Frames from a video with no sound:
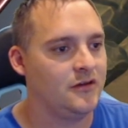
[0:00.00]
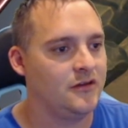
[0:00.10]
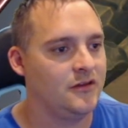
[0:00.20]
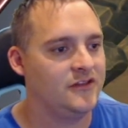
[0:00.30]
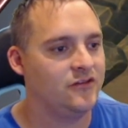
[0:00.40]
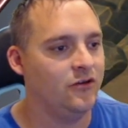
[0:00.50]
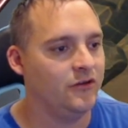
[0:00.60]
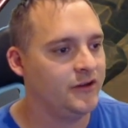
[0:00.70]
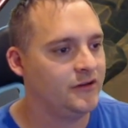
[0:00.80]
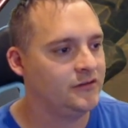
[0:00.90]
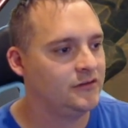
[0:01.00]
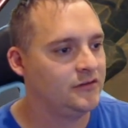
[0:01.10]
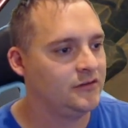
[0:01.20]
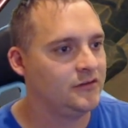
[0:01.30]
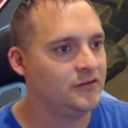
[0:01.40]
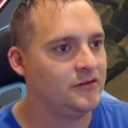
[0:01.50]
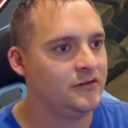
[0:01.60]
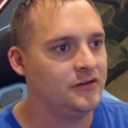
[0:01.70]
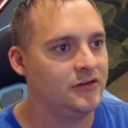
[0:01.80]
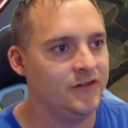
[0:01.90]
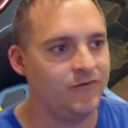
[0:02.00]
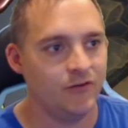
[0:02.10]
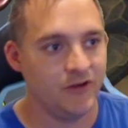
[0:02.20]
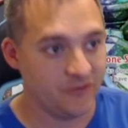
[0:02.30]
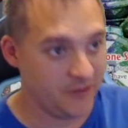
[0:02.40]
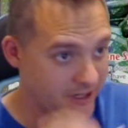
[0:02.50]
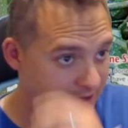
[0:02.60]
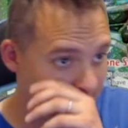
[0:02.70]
Let's hold. Hit for 120.